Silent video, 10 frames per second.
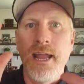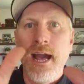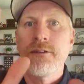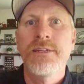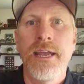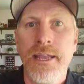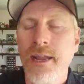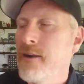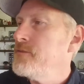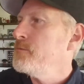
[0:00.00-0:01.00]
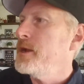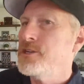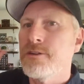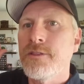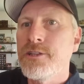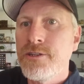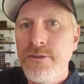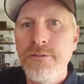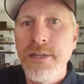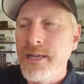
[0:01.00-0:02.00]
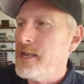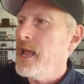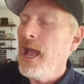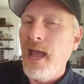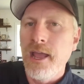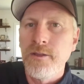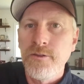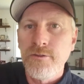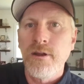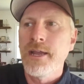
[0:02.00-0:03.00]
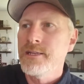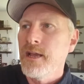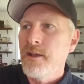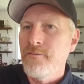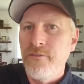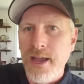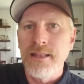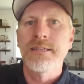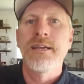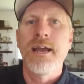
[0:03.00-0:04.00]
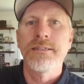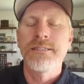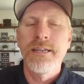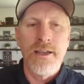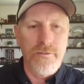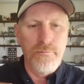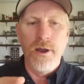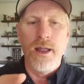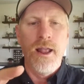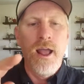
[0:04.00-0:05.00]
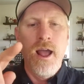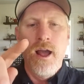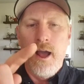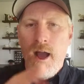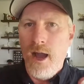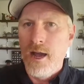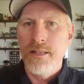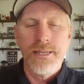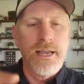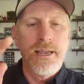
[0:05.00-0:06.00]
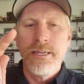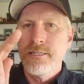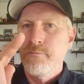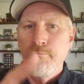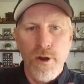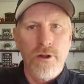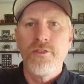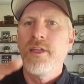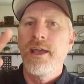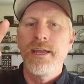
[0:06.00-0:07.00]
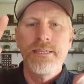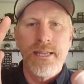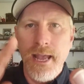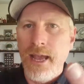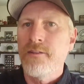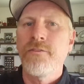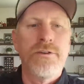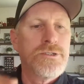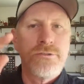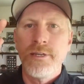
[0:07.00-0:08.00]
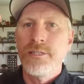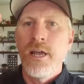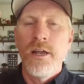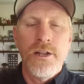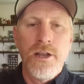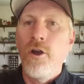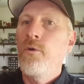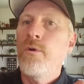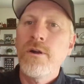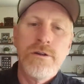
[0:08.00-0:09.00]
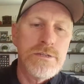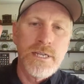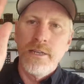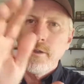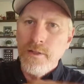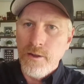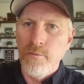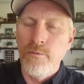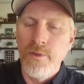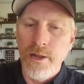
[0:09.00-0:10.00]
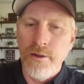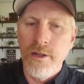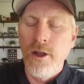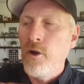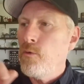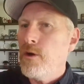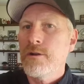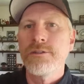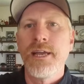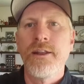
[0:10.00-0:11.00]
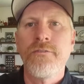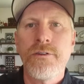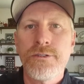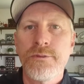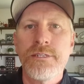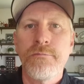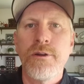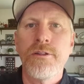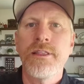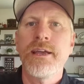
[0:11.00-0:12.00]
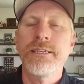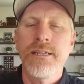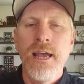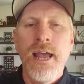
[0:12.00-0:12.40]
I'll take care of him. Make sure that you get a great Valentine's gift. But holidays, birthdays, anniversaries, co-workers can do their co-workers' anniversaries and birthdays.